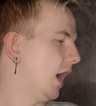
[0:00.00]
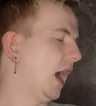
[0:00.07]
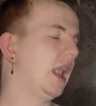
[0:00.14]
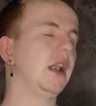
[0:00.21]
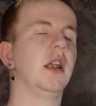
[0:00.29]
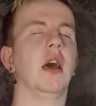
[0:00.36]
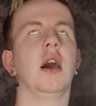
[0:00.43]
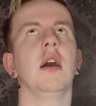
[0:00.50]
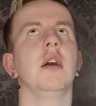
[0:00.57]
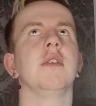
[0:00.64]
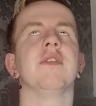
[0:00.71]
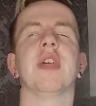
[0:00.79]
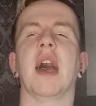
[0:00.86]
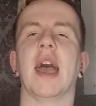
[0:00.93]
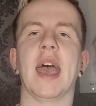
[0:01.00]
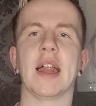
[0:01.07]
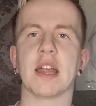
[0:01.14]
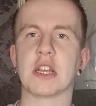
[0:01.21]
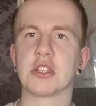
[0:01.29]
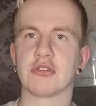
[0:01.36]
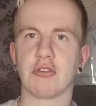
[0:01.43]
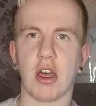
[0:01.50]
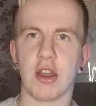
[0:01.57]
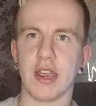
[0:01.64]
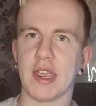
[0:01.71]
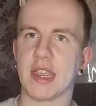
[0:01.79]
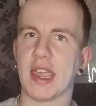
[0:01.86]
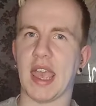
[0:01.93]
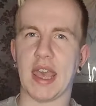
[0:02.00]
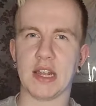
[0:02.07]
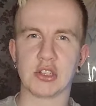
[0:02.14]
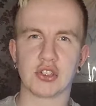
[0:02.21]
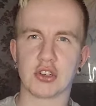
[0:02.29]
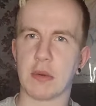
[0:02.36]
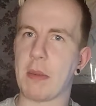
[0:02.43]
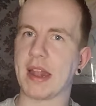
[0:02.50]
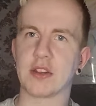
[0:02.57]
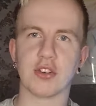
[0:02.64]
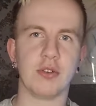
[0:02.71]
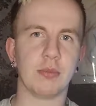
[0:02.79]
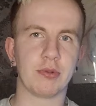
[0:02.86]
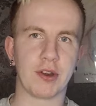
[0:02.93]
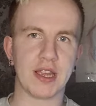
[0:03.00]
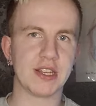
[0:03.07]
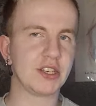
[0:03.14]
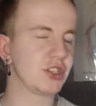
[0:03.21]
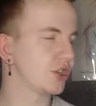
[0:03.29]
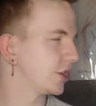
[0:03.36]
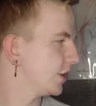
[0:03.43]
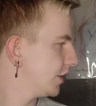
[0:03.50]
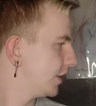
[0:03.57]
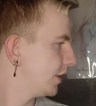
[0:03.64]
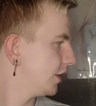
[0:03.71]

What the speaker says: I love that electronic instrumental bridge.